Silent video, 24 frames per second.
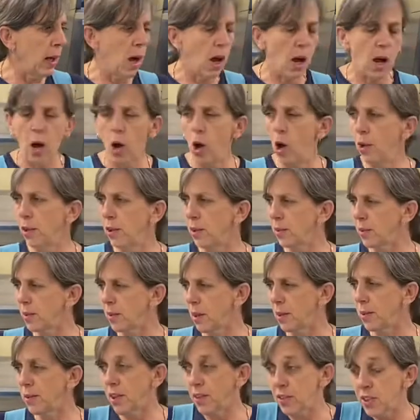All of
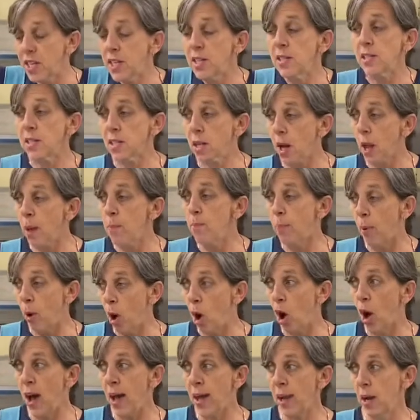the things that I
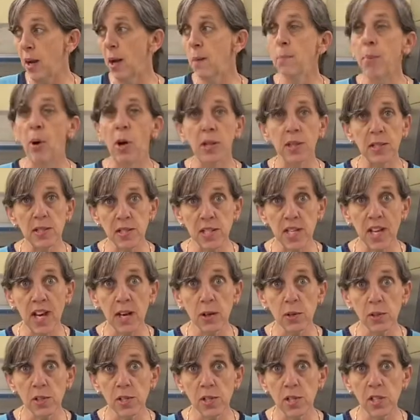bought at
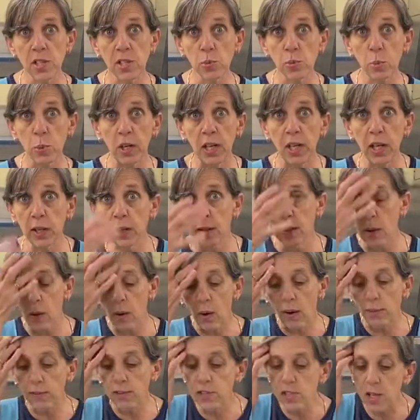Zehrs this week. They're
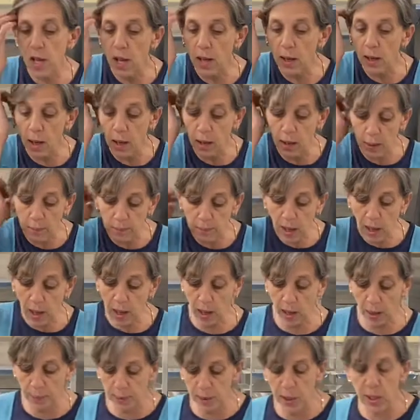always
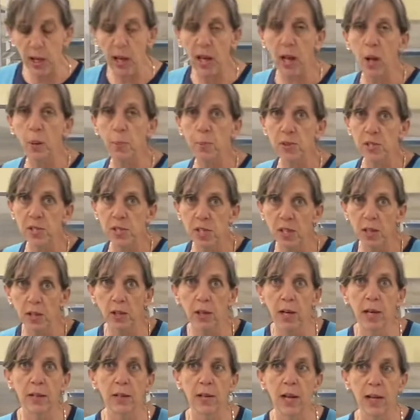happy to help us here
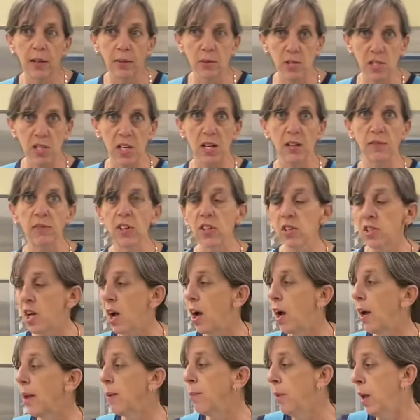at Saving
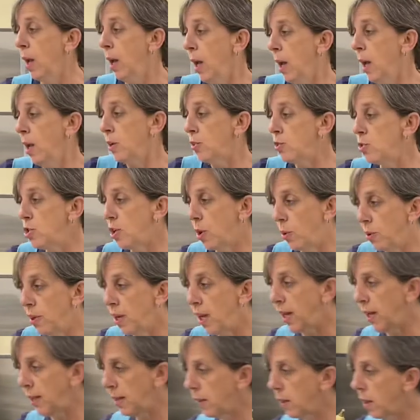Time.
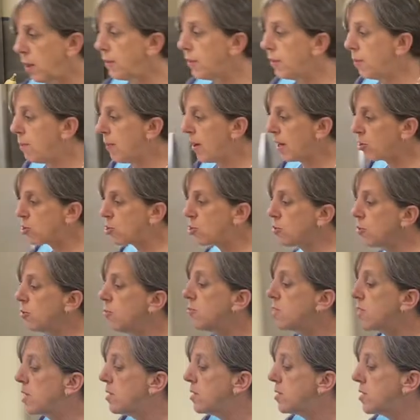Donate. The
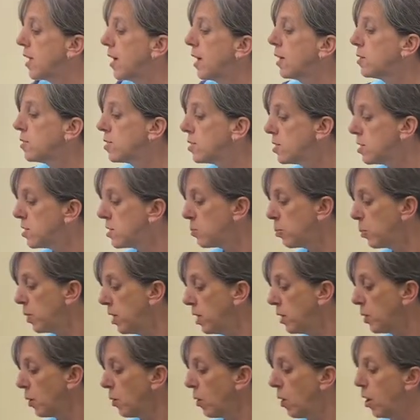mushrooms at Zehrs this week
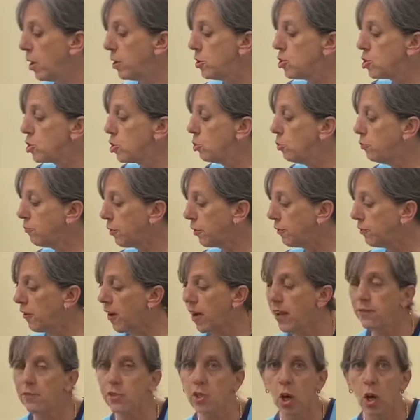are on 2 for
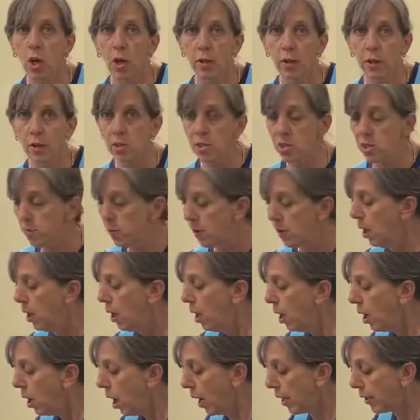$5.
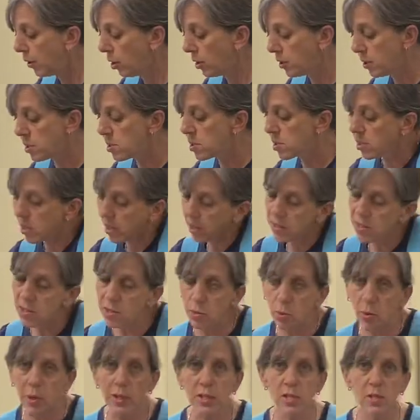I got the sliced
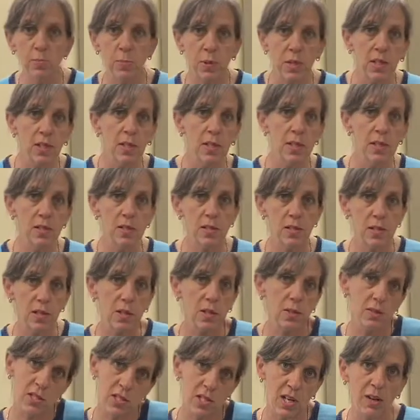ones because
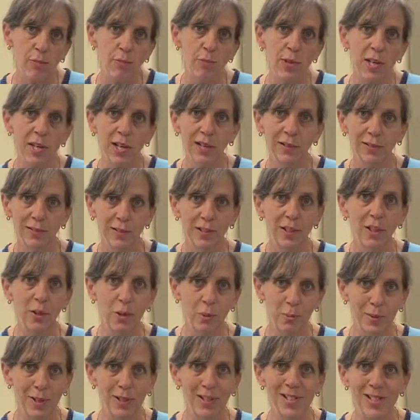it'll save me a little
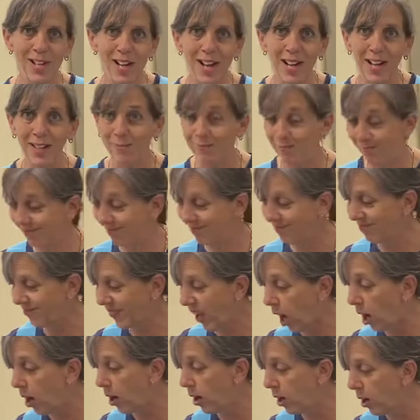bit of time.
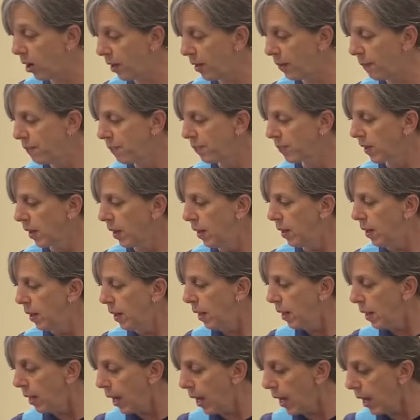
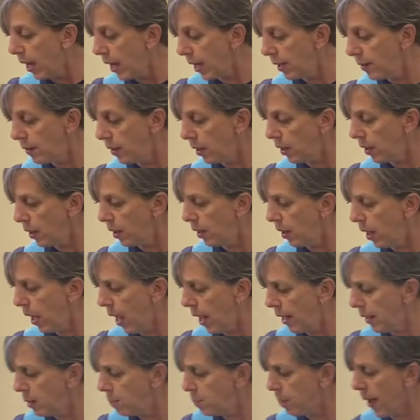And
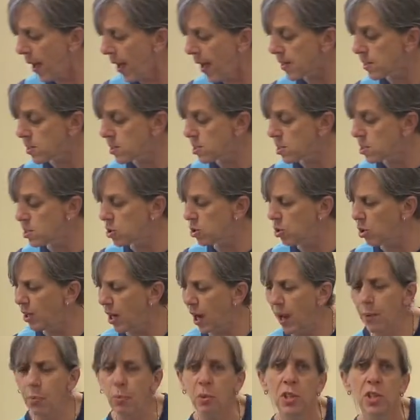any pasta is good.
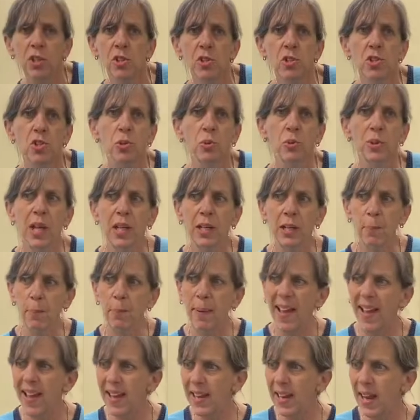I wouldn't do like a
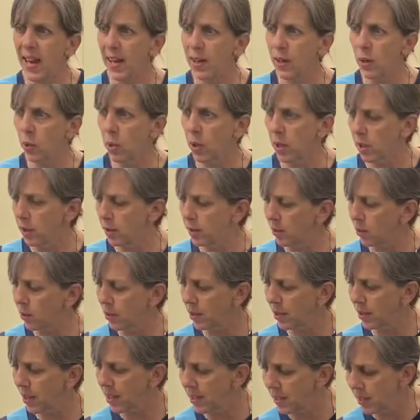penne
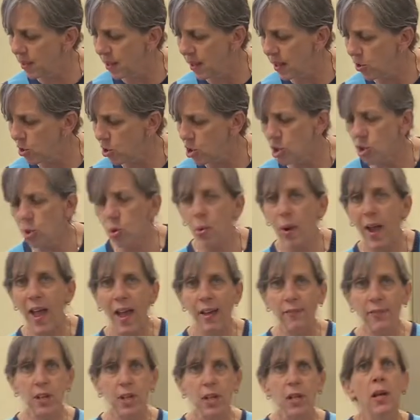or anything too
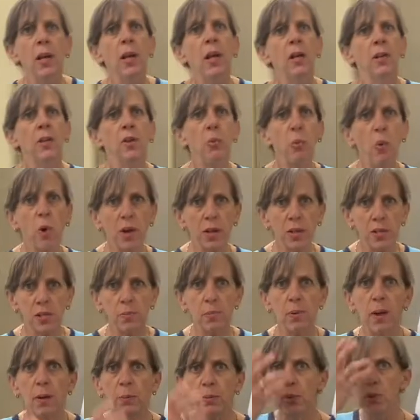heavy. You want it to
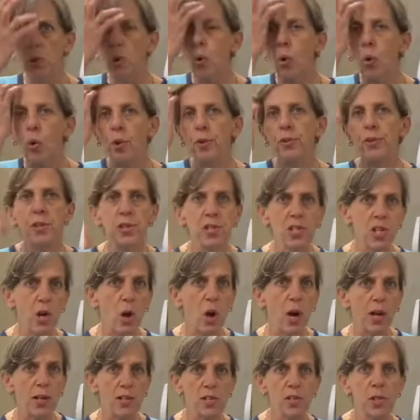be able to hold the
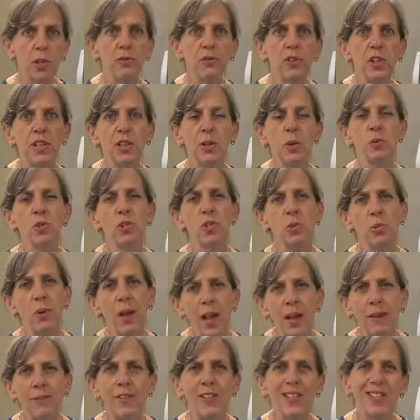sauce. So if you go too
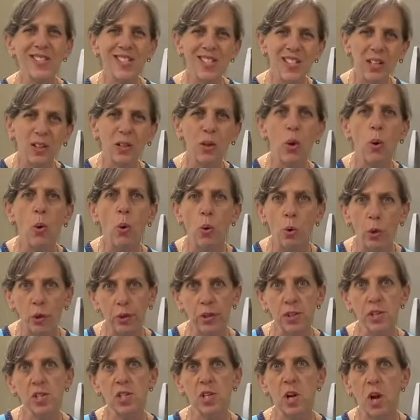heavy, it's not going to hold
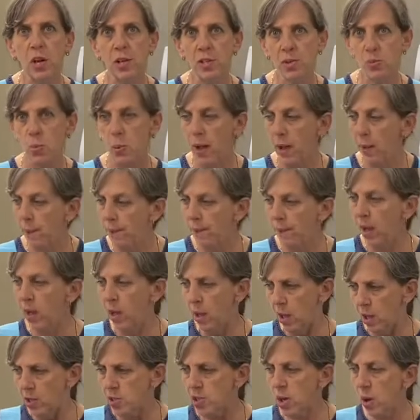the sauce well.
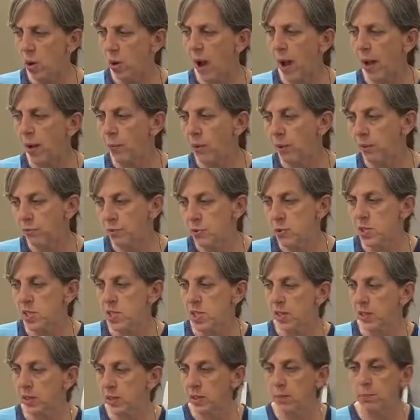So I went for
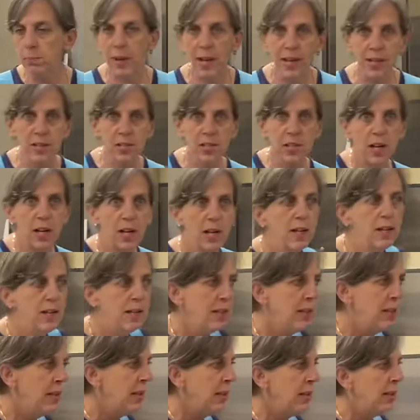silly, but
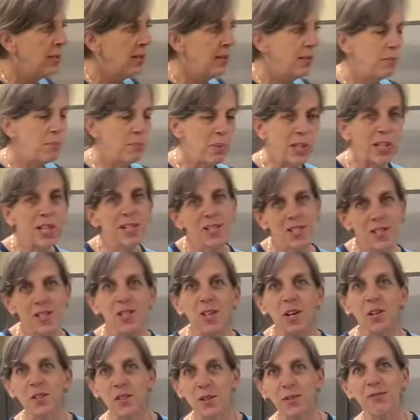because it's
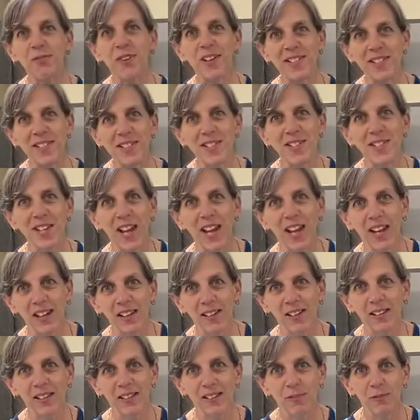also fun to say,
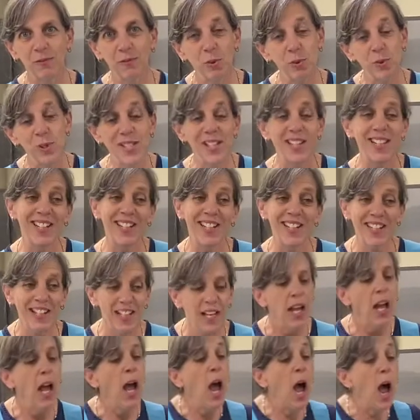silly.
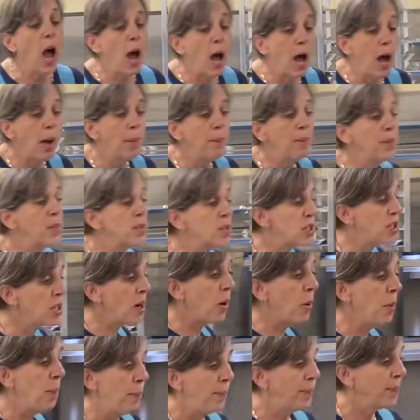
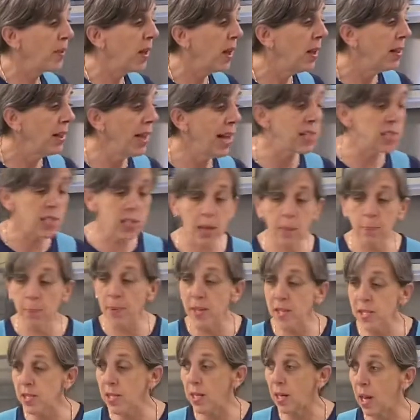So let's get
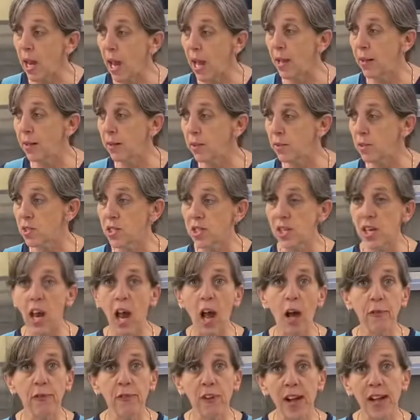busy and see
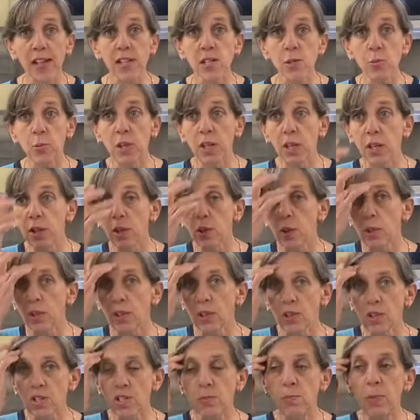how fast we can cook
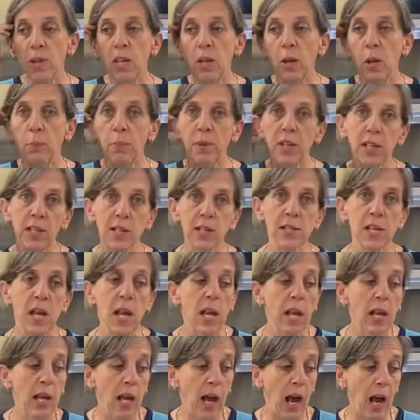this meal
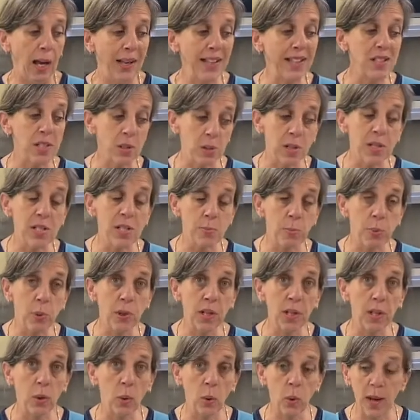because it's
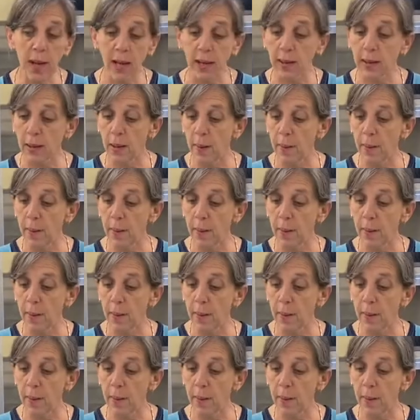pretty quick.